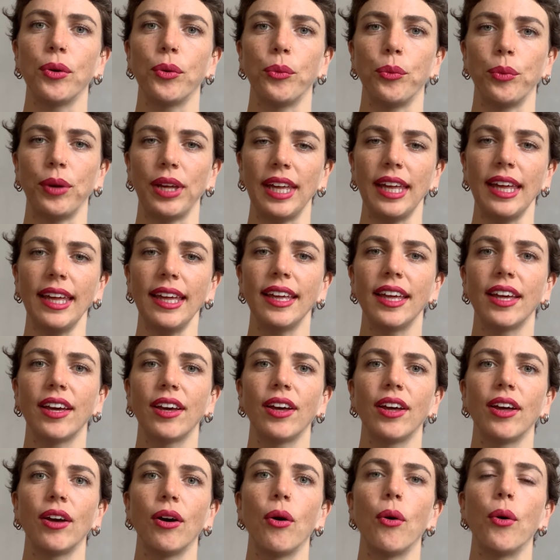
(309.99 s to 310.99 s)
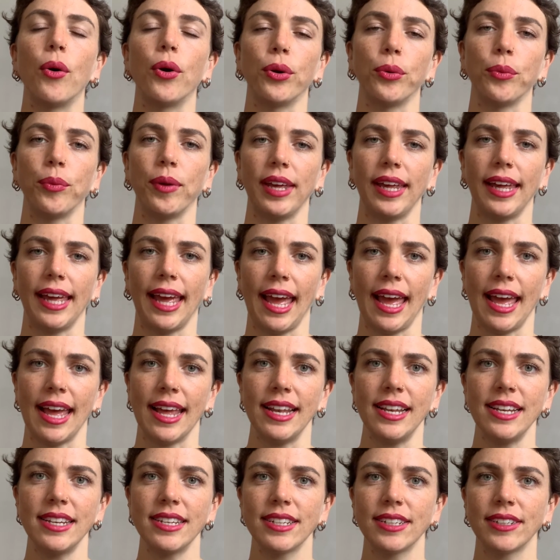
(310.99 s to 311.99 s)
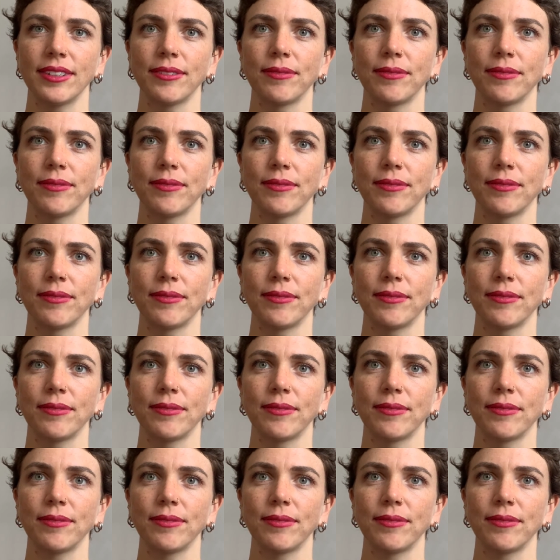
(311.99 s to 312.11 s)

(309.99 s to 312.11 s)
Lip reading: week or weekend,